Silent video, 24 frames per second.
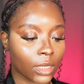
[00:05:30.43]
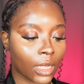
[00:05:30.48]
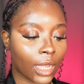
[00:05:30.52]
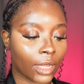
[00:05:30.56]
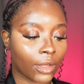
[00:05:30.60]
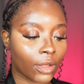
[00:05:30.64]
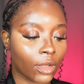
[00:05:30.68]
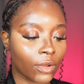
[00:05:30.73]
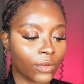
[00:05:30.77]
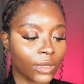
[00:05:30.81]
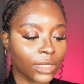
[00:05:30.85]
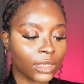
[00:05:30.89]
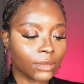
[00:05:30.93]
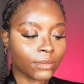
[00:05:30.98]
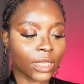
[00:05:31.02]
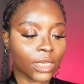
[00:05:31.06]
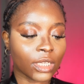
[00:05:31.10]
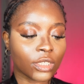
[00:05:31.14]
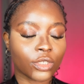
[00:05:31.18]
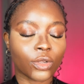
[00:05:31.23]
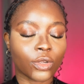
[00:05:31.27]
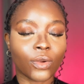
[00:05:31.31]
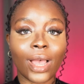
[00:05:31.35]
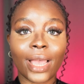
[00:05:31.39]
I always
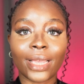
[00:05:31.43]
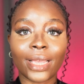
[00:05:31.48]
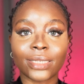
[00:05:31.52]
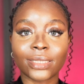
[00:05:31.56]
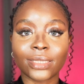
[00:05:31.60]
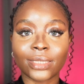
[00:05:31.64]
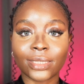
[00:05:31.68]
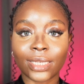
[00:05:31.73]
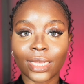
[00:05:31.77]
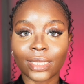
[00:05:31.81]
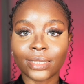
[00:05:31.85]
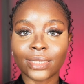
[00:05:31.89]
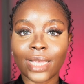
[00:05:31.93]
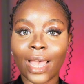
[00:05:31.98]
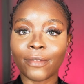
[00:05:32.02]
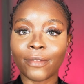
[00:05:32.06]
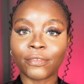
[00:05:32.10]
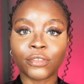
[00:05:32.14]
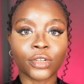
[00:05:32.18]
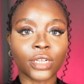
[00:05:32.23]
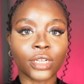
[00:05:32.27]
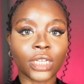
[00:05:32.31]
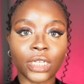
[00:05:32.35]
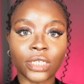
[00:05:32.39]
make sure I set
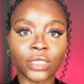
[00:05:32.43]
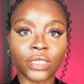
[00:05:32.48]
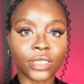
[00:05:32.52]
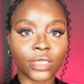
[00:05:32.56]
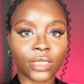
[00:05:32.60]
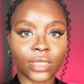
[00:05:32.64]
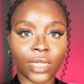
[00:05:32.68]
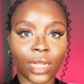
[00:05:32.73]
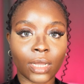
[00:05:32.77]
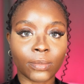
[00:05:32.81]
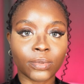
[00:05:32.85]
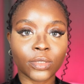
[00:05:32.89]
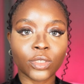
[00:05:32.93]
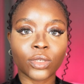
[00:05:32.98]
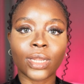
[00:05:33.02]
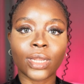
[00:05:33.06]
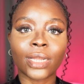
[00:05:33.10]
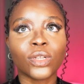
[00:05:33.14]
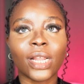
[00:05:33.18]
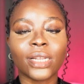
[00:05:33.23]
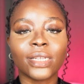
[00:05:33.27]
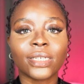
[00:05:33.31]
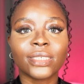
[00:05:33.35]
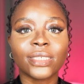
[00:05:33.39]
after each step so
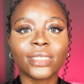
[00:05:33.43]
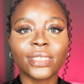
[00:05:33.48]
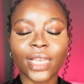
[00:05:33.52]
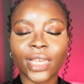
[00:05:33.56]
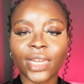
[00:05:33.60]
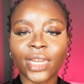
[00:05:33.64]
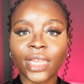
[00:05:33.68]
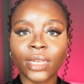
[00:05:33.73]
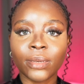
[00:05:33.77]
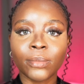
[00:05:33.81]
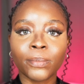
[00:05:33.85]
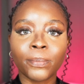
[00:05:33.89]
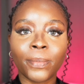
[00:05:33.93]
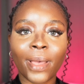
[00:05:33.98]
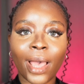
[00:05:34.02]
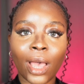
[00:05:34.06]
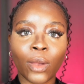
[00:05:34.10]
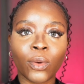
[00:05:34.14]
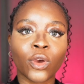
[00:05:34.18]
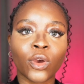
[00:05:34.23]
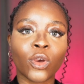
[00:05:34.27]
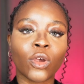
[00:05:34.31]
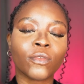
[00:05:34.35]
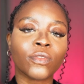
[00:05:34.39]
that the setting
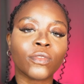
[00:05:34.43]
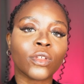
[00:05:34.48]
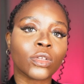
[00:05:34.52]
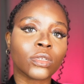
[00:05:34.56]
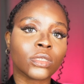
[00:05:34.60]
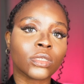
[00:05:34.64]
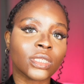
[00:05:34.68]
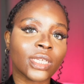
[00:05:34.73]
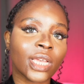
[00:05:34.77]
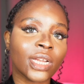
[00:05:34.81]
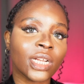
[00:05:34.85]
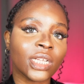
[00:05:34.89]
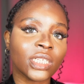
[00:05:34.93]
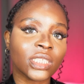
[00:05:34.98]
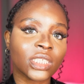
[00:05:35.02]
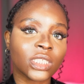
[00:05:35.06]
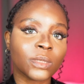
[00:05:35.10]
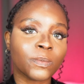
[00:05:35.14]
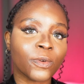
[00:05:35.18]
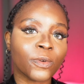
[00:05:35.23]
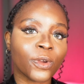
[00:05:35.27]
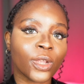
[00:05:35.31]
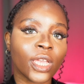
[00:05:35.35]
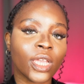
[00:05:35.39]
power of the setting
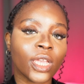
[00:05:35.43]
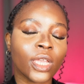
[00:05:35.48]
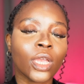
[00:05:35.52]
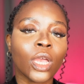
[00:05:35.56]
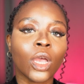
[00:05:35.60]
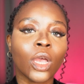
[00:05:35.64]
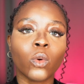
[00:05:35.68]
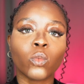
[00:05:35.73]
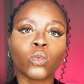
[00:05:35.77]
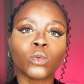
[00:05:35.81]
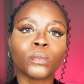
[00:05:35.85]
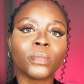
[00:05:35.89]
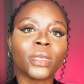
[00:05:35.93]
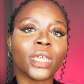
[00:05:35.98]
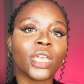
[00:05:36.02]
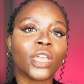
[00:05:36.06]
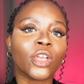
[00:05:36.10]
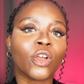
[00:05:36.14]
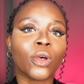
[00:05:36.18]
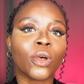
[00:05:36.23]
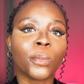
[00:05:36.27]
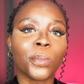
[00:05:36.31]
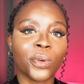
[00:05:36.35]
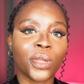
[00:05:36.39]
spray will be
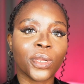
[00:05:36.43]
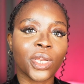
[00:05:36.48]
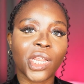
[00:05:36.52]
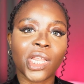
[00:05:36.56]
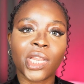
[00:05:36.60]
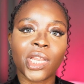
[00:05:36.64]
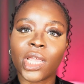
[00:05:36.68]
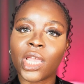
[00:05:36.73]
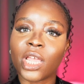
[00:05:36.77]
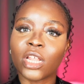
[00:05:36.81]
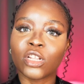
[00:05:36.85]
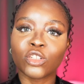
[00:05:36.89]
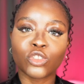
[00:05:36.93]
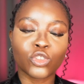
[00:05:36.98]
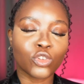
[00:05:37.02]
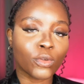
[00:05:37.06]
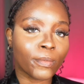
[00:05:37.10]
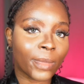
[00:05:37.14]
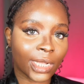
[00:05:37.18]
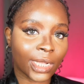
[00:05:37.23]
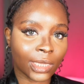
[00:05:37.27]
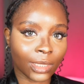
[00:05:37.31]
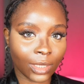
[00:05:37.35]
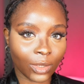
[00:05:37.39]
incorporated into
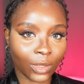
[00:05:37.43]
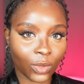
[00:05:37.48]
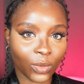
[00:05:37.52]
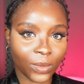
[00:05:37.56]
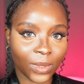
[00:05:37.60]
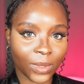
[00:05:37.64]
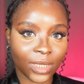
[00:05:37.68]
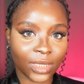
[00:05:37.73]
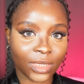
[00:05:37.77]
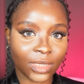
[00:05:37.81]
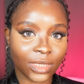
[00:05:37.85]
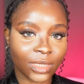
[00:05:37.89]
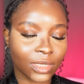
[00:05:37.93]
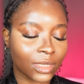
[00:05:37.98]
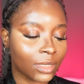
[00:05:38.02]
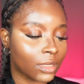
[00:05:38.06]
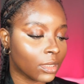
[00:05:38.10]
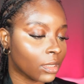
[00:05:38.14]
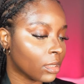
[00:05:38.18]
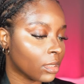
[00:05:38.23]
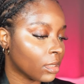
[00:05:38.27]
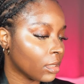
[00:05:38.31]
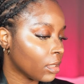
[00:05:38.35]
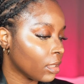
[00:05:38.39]
my liquids.
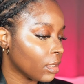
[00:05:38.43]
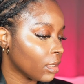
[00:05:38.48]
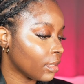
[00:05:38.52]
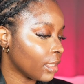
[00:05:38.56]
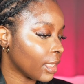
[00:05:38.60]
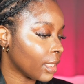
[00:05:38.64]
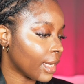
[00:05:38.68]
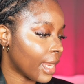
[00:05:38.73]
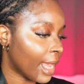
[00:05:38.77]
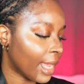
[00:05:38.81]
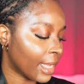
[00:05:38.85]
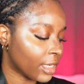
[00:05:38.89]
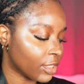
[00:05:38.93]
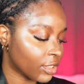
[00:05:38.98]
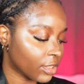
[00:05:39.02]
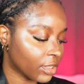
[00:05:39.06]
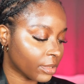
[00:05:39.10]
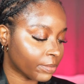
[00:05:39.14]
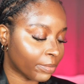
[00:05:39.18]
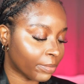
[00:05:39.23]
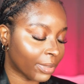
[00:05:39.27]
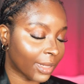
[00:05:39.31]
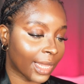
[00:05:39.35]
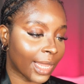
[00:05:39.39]
Then I
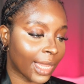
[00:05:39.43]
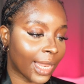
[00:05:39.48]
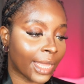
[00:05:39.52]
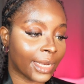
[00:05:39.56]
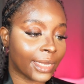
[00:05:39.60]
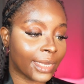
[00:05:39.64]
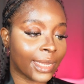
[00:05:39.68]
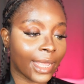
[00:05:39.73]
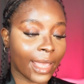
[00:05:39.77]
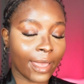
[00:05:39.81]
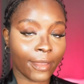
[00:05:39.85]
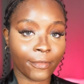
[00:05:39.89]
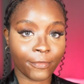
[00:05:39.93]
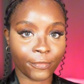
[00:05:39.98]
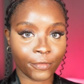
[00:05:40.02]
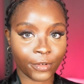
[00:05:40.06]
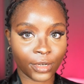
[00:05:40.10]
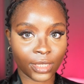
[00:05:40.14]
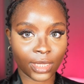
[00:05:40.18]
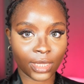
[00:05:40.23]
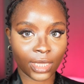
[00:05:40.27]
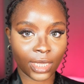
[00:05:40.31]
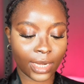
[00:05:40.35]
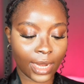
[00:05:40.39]
just blend
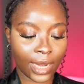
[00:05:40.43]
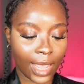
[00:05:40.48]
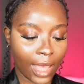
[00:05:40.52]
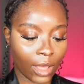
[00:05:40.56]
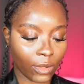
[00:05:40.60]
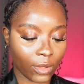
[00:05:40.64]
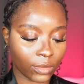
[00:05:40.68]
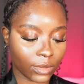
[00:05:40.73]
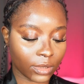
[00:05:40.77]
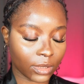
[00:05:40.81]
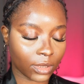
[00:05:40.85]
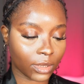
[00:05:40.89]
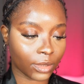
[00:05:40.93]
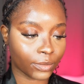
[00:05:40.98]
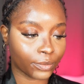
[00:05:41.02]
everything out.